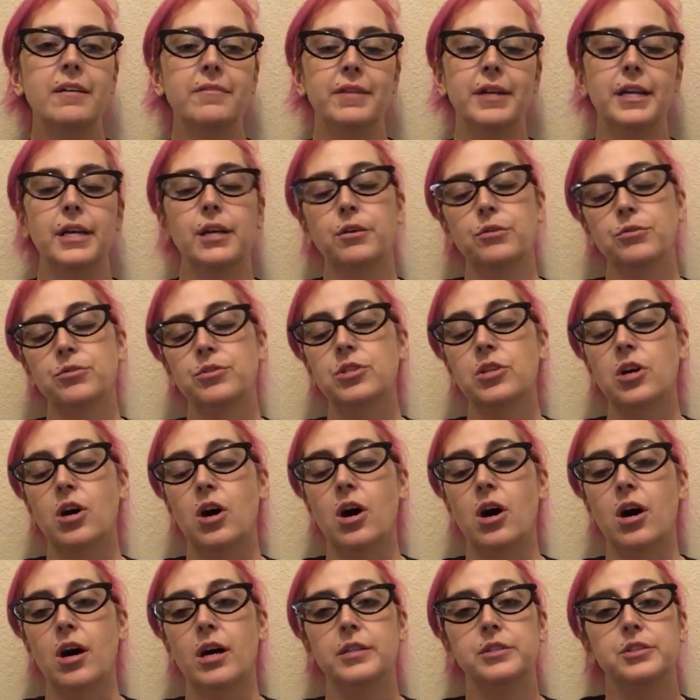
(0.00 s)
videos
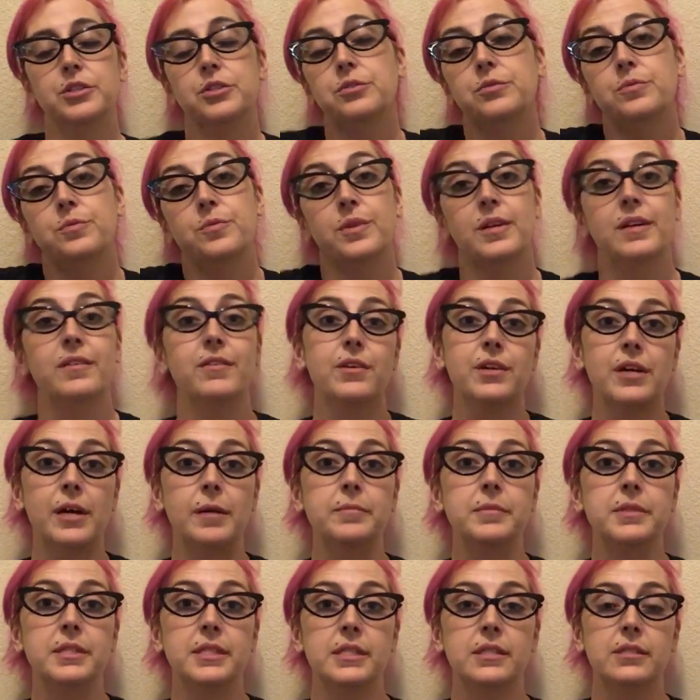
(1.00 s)
on just whatever
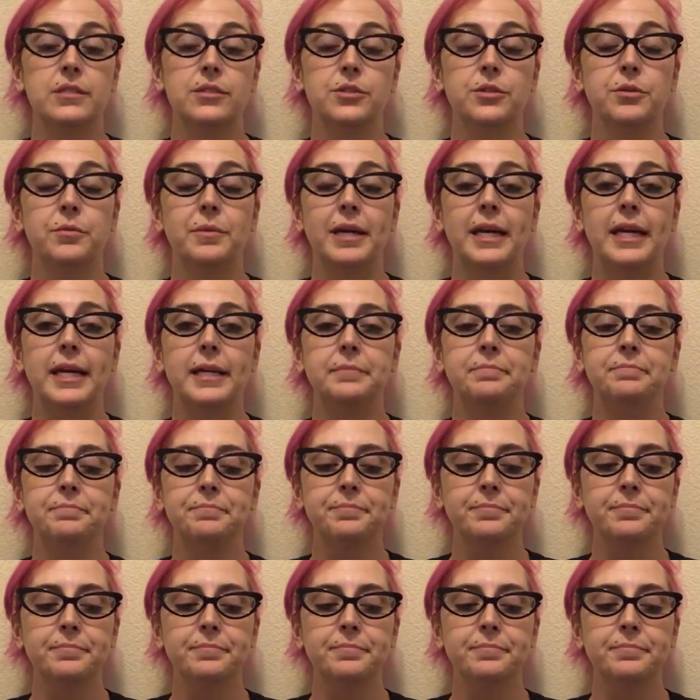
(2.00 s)
comes to my head.